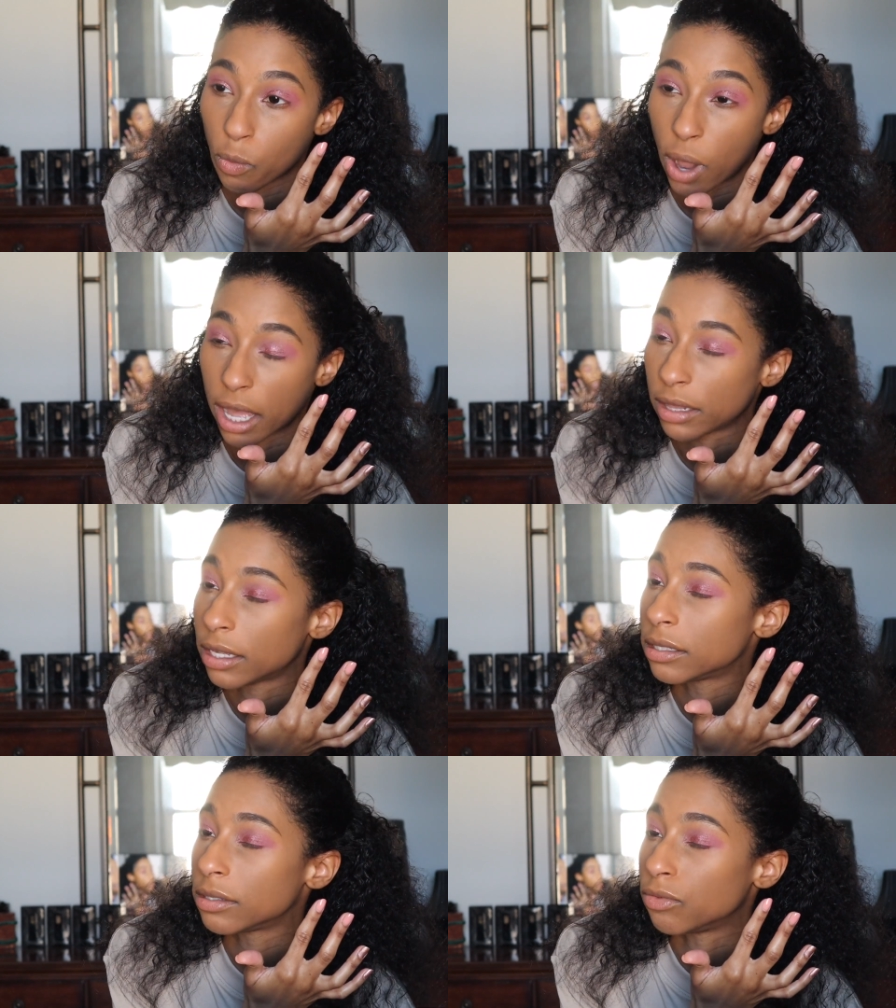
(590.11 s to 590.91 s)
Wow,
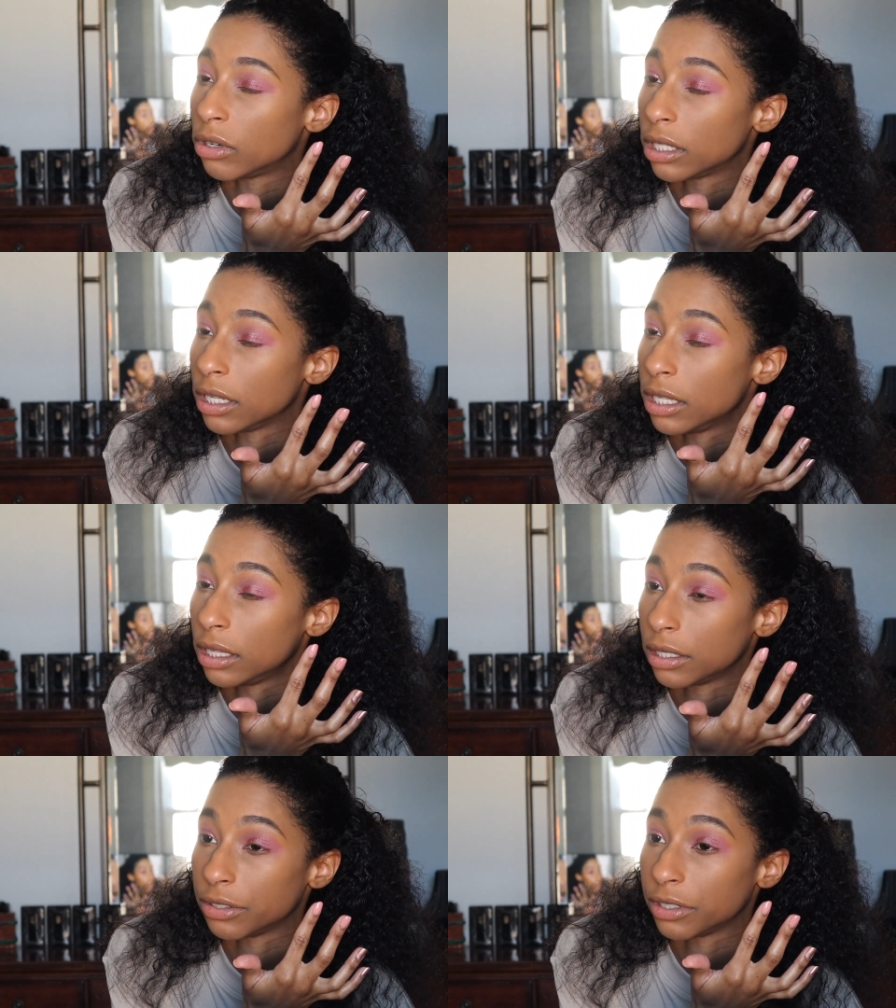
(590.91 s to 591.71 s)
that's really
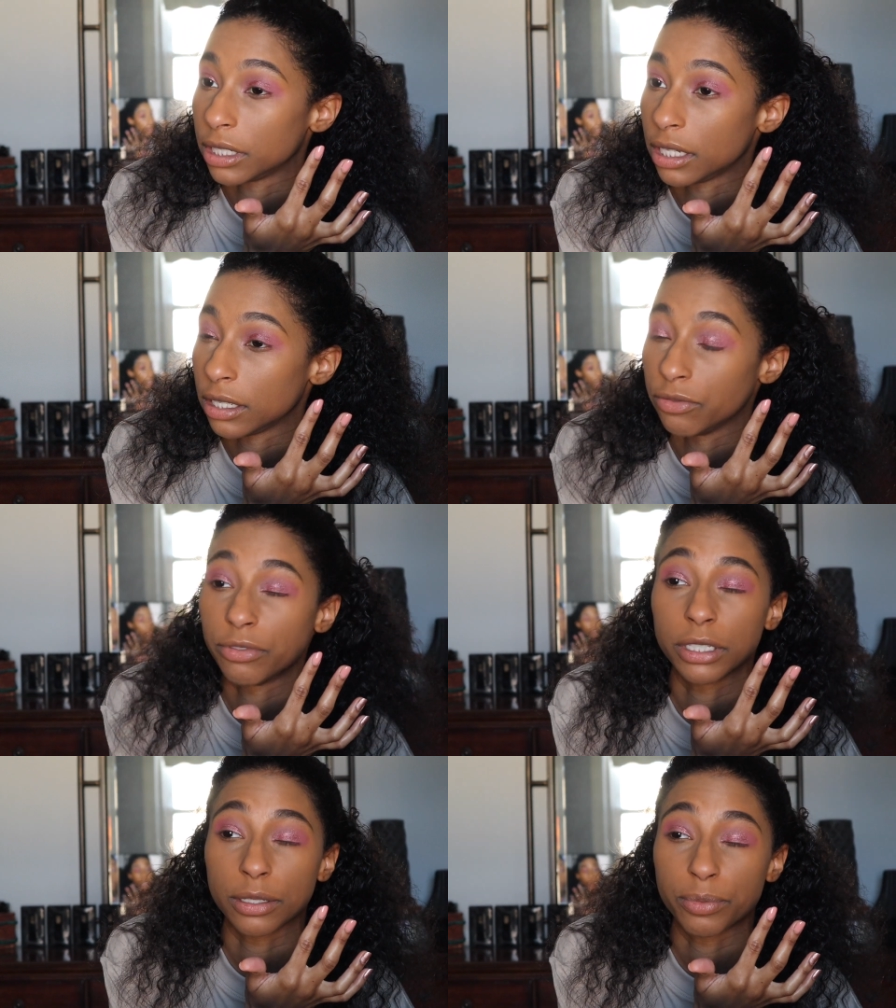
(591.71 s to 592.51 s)
glittery,
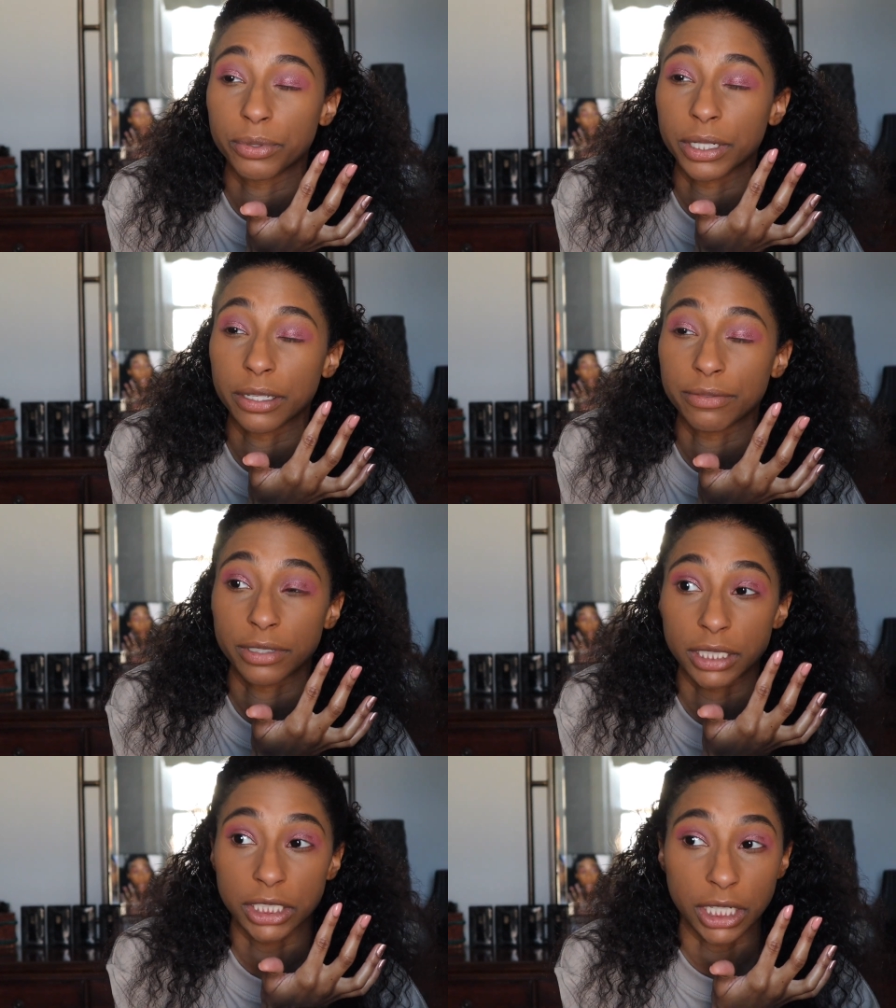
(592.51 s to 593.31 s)
really pretty,
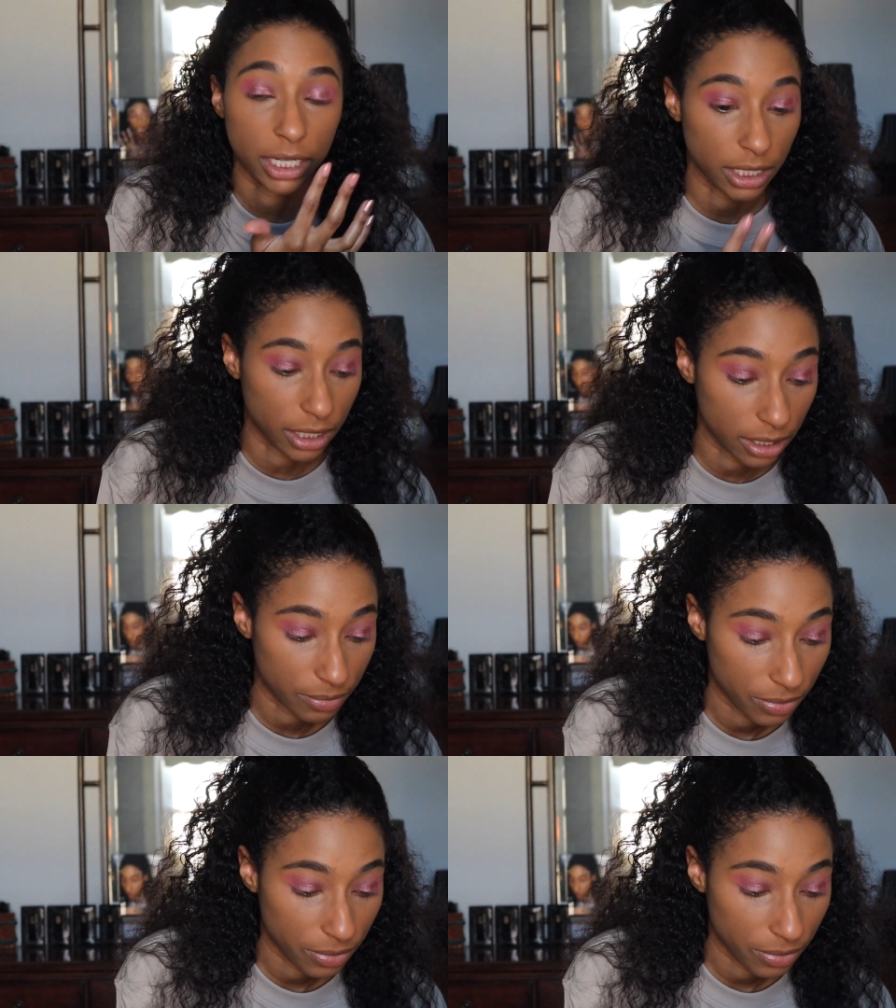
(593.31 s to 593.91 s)
really shiny.